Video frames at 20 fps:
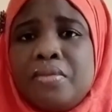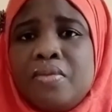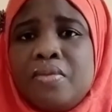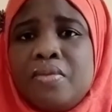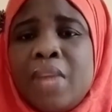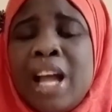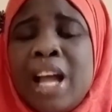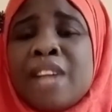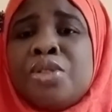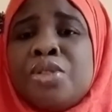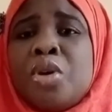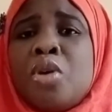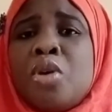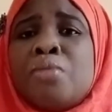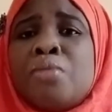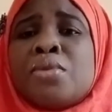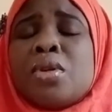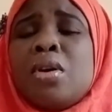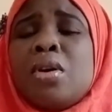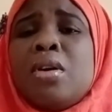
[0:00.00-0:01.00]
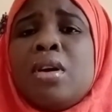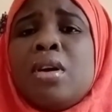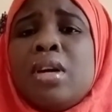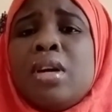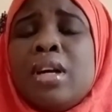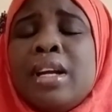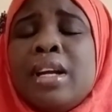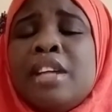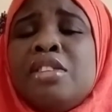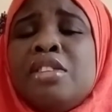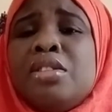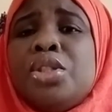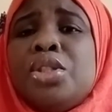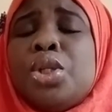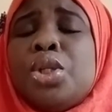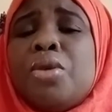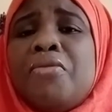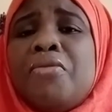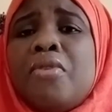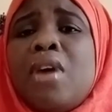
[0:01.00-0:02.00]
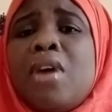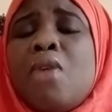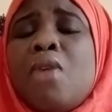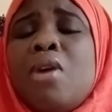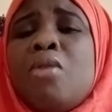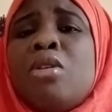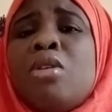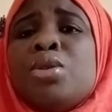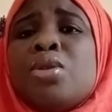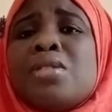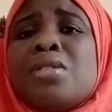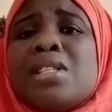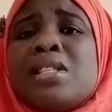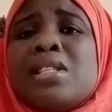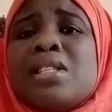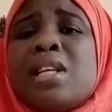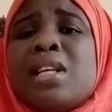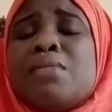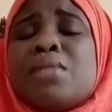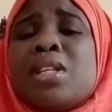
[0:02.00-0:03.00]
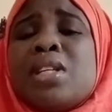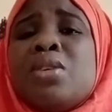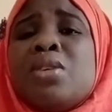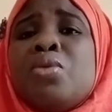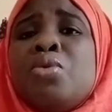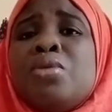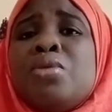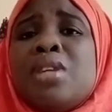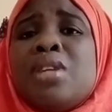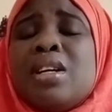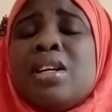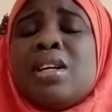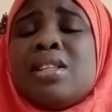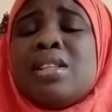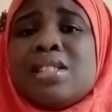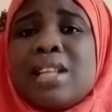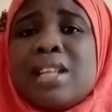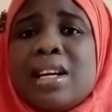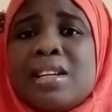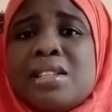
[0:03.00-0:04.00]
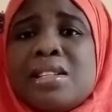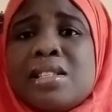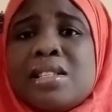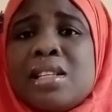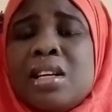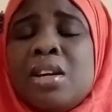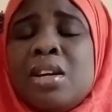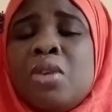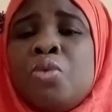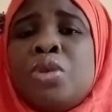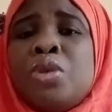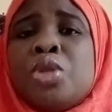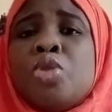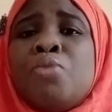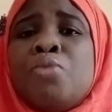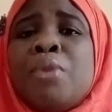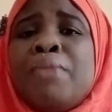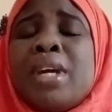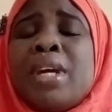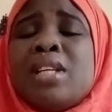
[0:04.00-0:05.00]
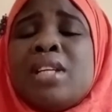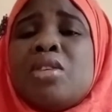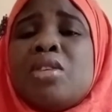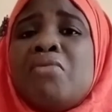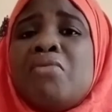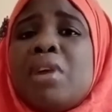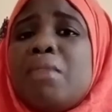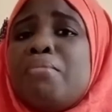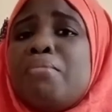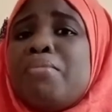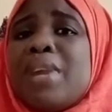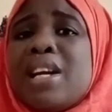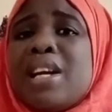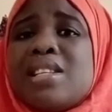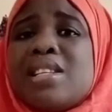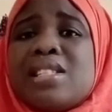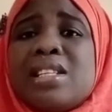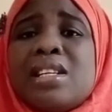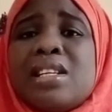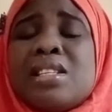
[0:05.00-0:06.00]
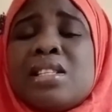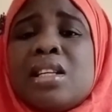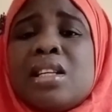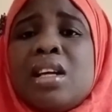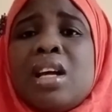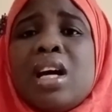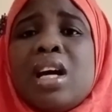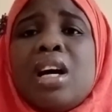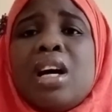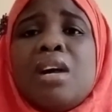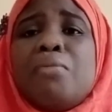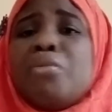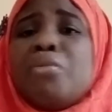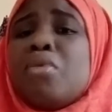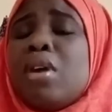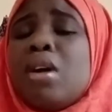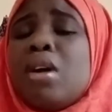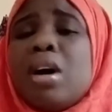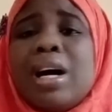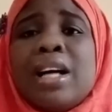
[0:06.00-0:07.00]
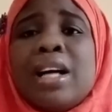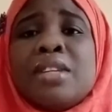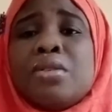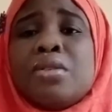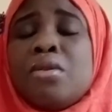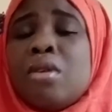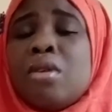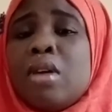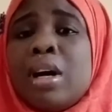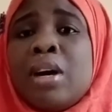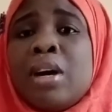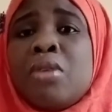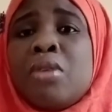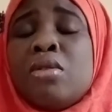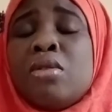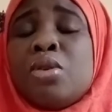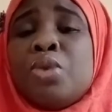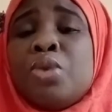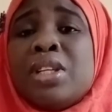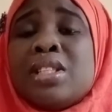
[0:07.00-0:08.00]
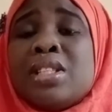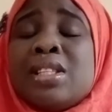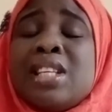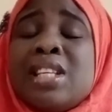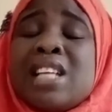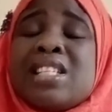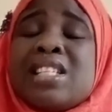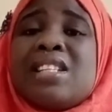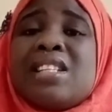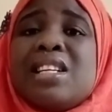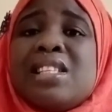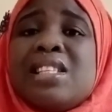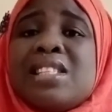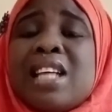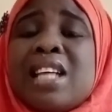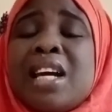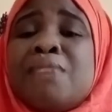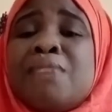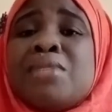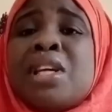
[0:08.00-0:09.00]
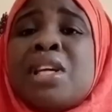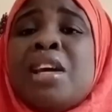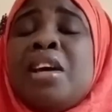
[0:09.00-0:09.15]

adopt in Geofor aquaculture systems include tanks, which could be made of plastics and concrete. There are certain times